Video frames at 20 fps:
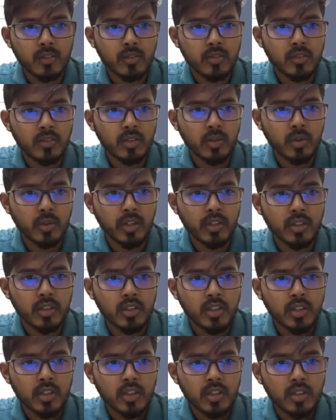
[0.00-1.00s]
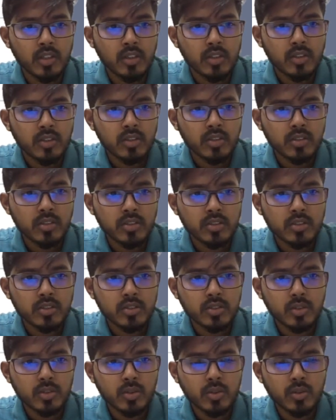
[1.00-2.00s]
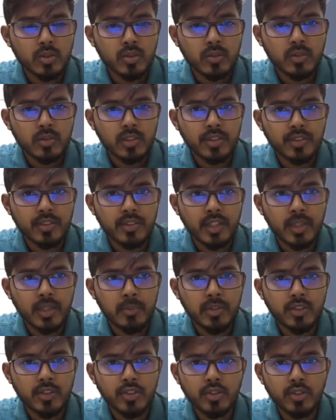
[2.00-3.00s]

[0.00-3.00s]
Okay, so the same issues